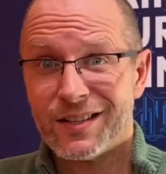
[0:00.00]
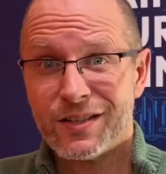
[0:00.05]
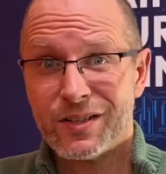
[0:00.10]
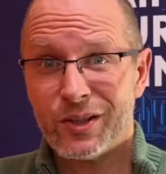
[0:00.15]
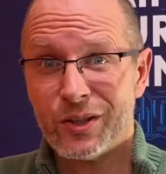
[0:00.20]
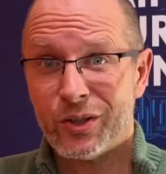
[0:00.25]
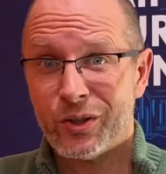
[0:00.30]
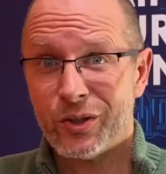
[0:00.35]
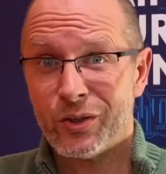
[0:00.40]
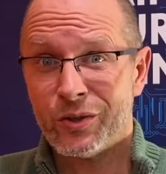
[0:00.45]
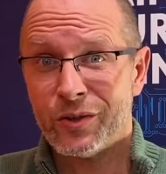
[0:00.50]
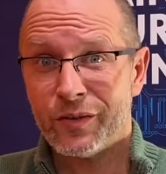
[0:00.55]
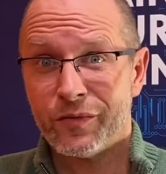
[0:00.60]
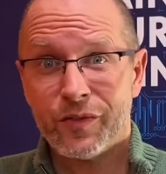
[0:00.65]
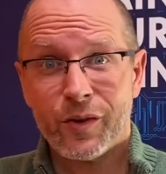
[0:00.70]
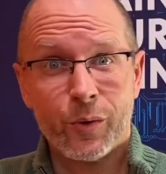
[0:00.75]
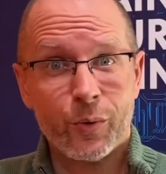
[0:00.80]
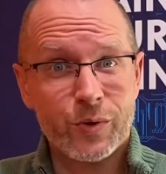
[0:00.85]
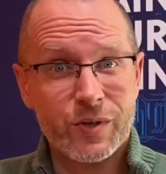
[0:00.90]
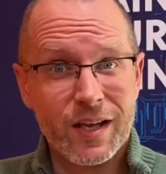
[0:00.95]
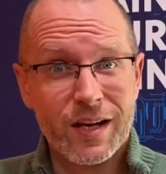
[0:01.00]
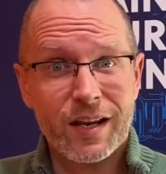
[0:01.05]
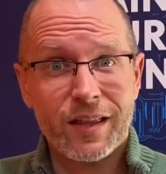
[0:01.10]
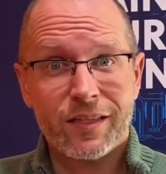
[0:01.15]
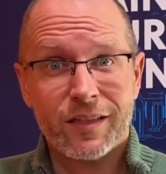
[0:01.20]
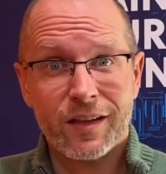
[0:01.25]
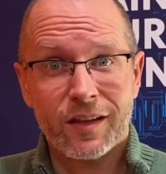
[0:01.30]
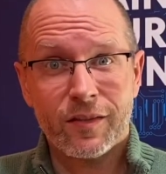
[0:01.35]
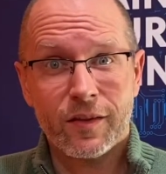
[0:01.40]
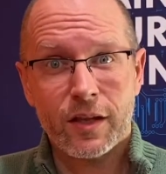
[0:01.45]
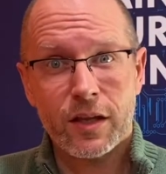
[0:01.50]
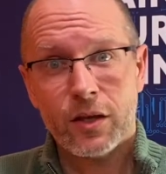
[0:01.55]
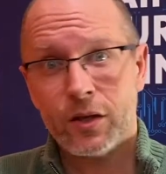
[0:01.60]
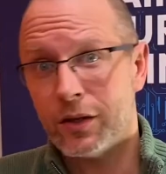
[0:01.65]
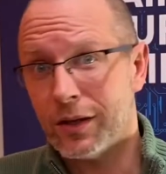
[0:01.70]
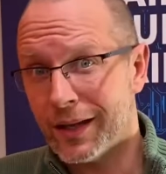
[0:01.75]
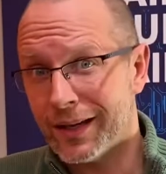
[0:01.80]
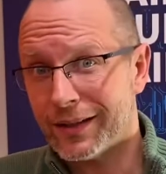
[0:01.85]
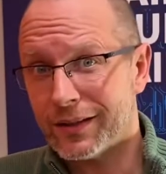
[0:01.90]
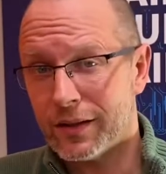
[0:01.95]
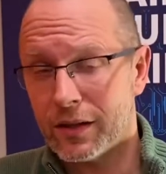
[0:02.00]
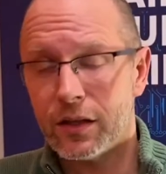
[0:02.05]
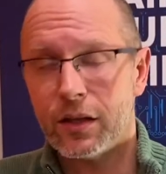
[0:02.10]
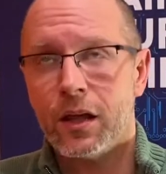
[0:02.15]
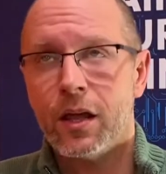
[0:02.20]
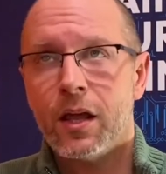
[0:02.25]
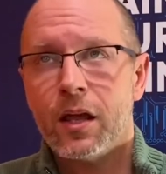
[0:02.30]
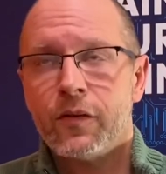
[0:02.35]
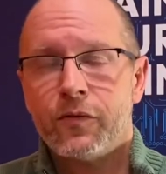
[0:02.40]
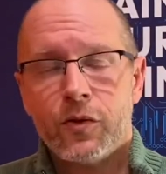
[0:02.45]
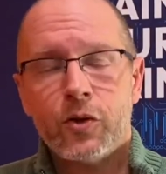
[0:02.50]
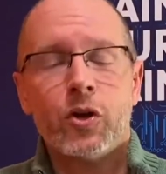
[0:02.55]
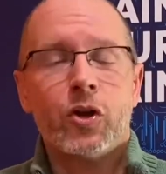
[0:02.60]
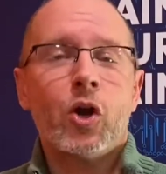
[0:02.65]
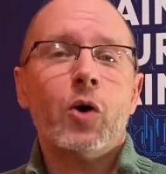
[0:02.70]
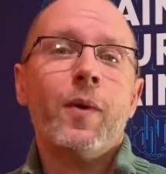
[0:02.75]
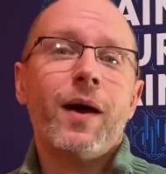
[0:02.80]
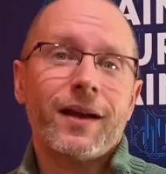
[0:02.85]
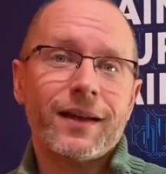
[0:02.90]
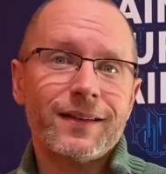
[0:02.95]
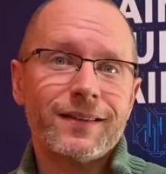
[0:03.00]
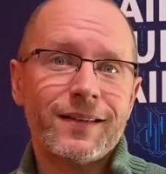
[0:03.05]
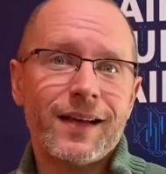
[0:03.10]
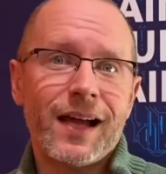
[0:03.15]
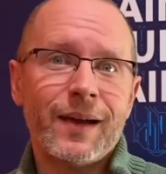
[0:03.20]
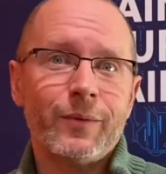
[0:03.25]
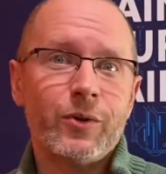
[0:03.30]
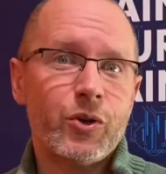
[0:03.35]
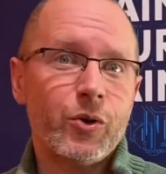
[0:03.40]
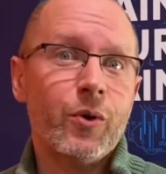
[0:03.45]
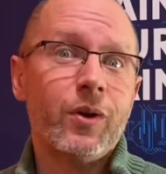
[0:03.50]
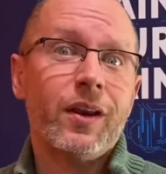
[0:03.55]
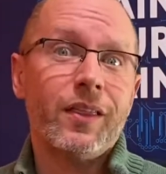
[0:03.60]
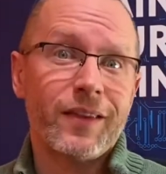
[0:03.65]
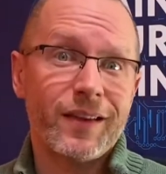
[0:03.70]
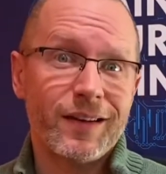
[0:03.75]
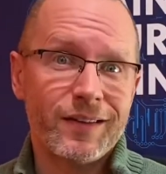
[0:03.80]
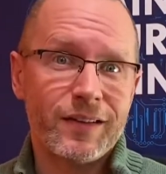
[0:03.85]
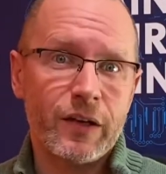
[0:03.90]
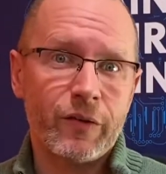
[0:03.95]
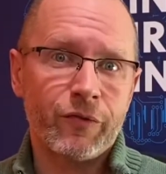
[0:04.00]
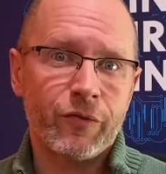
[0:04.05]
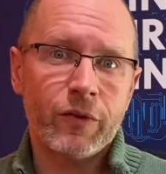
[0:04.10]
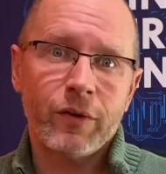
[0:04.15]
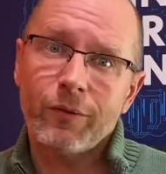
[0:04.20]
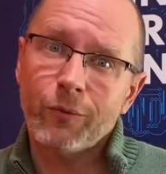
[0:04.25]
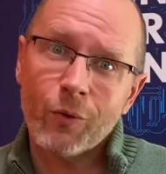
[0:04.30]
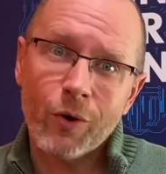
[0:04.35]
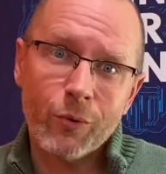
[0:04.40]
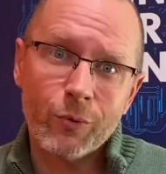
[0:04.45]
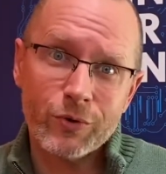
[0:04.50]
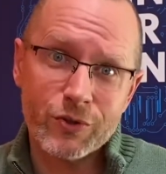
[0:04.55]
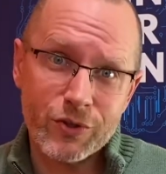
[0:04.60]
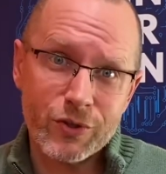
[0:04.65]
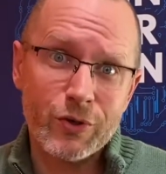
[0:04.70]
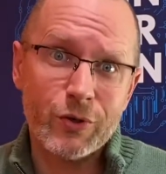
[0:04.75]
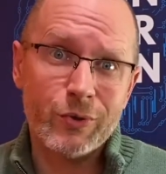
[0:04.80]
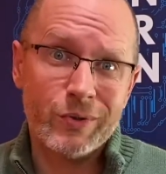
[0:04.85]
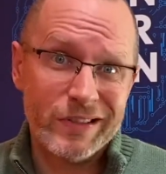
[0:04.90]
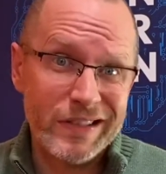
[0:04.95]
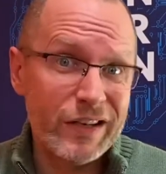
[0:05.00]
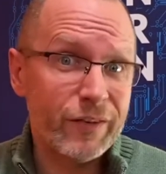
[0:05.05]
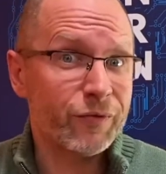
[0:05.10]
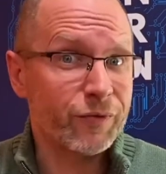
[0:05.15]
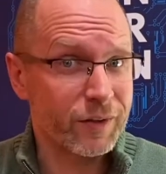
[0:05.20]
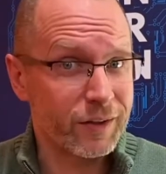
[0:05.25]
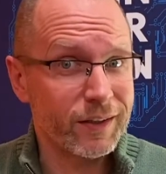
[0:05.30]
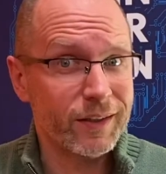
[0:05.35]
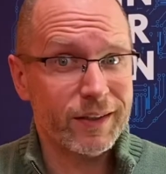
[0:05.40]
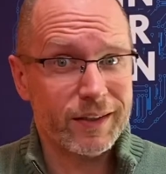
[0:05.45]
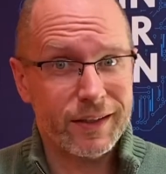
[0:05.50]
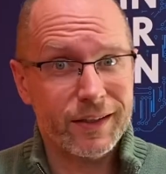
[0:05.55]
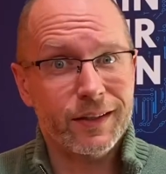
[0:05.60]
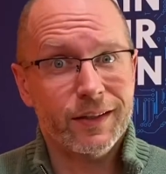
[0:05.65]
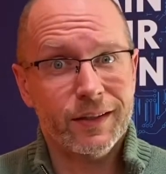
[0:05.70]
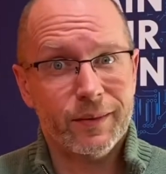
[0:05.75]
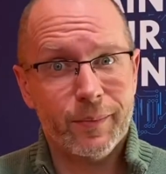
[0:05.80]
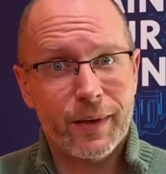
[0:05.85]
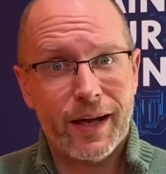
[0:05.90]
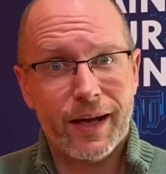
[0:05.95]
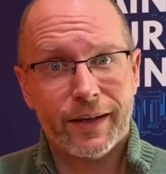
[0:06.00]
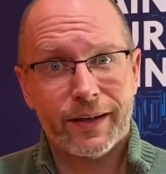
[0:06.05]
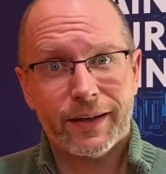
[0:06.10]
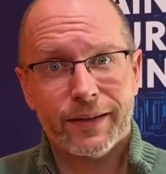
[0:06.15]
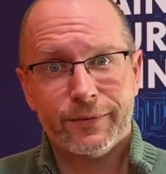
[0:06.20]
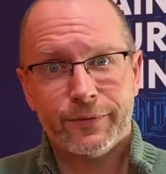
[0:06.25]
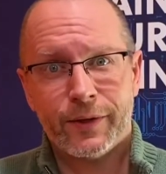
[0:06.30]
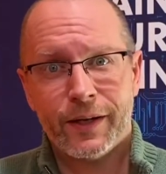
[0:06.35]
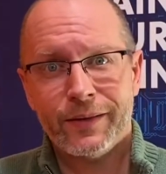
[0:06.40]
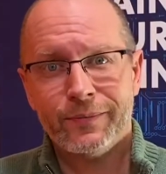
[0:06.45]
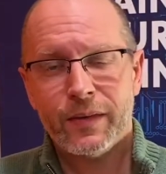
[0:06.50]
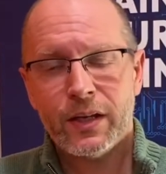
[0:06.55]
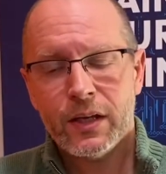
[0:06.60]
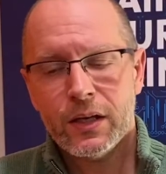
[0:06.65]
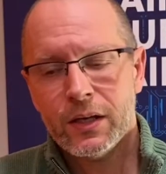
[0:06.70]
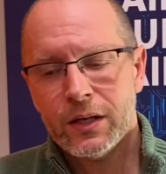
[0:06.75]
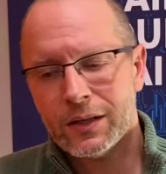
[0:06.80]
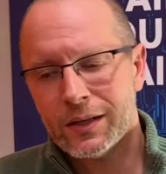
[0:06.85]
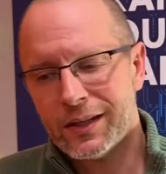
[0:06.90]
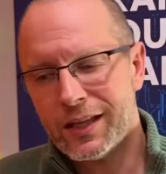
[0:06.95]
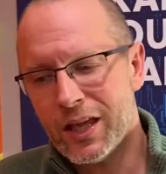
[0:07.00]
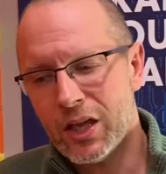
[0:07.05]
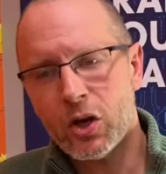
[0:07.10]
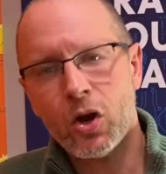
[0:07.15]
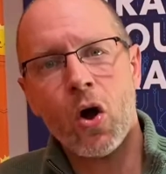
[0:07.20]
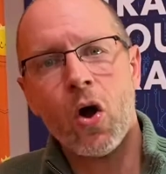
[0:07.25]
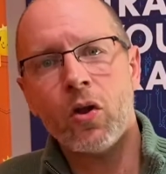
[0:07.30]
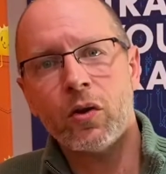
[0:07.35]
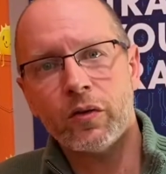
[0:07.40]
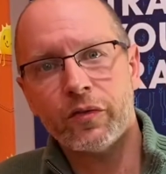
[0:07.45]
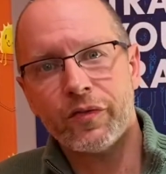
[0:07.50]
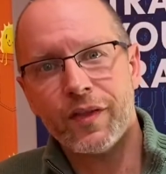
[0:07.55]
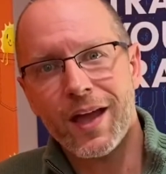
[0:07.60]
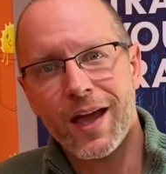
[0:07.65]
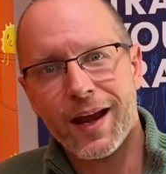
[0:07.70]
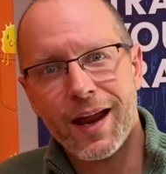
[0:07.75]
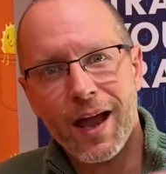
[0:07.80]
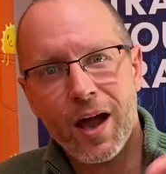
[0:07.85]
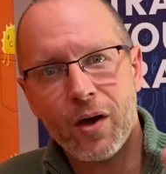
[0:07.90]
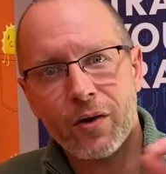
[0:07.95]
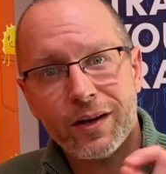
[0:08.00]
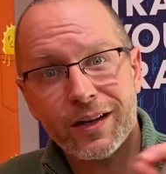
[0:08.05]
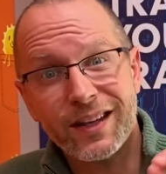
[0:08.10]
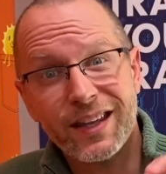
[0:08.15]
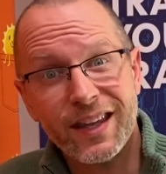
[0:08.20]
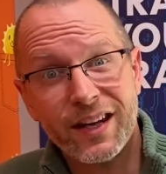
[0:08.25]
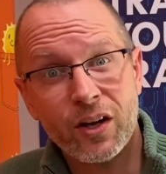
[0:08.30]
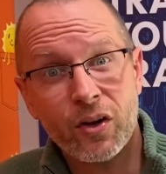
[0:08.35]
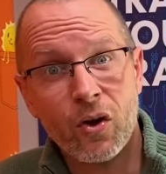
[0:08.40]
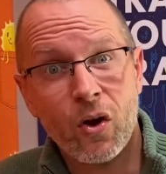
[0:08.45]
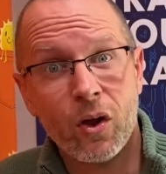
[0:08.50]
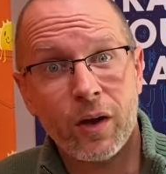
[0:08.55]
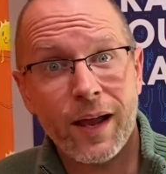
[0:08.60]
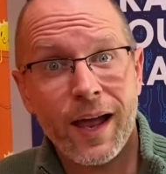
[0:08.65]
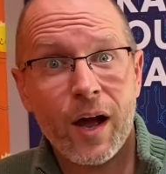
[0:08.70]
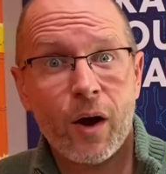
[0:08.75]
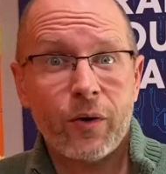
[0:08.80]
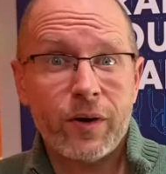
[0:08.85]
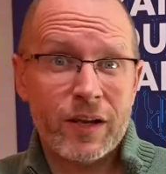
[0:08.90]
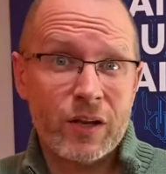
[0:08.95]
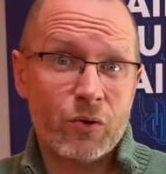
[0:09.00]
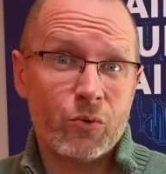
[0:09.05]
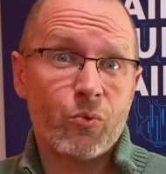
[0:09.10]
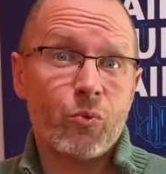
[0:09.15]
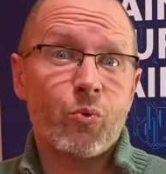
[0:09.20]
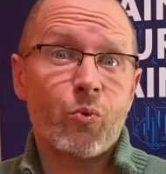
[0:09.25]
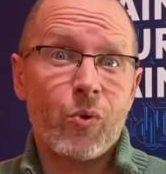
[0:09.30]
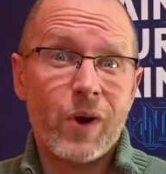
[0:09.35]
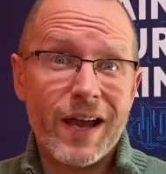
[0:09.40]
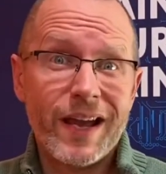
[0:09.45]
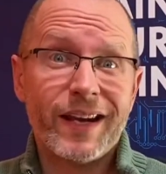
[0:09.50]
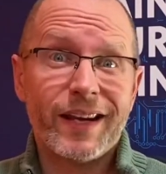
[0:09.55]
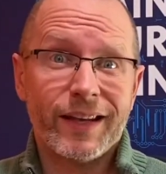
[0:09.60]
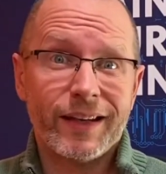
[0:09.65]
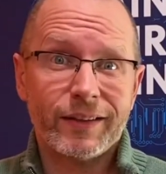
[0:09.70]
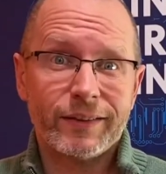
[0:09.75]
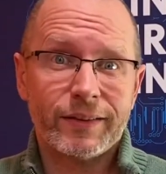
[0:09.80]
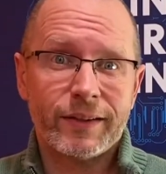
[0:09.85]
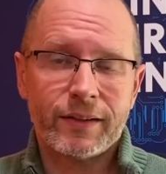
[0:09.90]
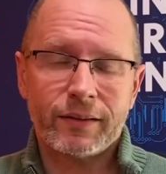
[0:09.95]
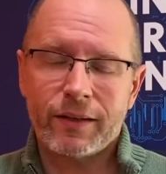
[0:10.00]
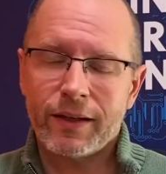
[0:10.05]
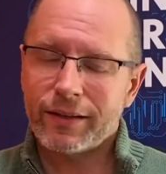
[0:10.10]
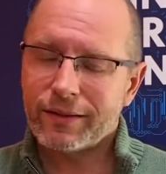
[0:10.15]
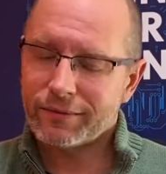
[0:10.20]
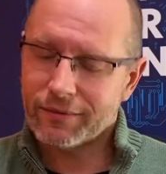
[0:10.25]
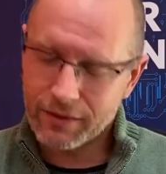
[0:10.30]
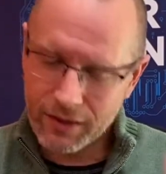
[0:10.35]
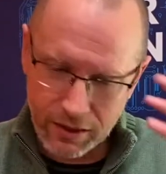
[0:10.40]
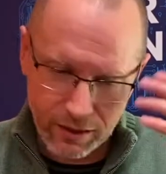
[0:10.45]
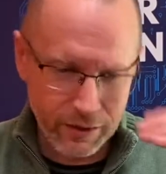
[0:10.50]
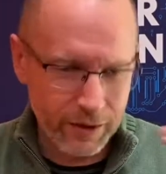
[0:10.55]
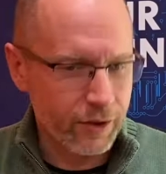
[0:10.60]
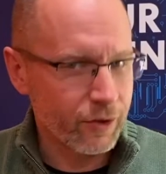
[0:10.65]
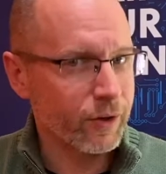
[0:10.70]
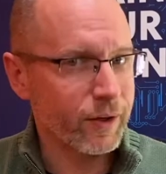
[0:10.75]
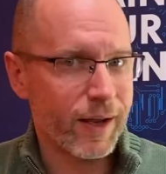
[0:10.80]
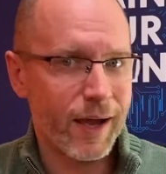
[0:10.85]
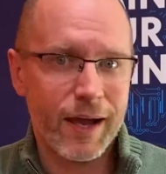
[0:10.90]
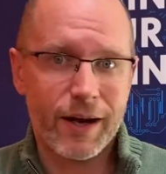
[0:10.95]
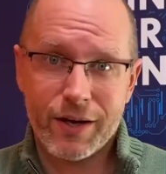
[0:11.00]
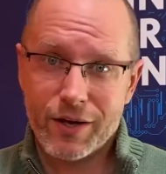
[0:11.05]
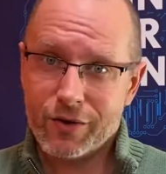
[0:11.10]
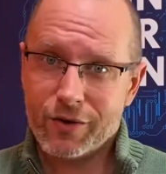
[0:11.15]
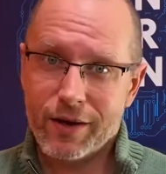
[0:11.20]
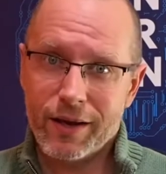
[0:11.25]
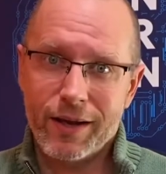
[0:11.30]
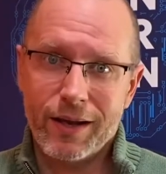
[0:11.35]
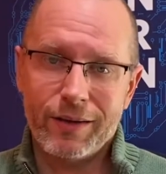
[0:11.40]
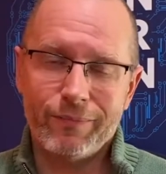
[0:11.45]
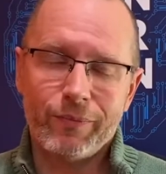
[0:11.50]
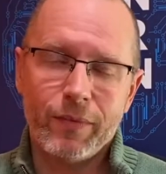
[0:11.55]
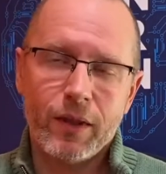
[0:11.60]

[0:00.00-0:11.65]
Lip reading: learned, if there was anything that you'd like, that if you could go back in time and do anything different, what would you do differently about it, right? Get all of that out and get it all out in writing. Like, clear it out of your head.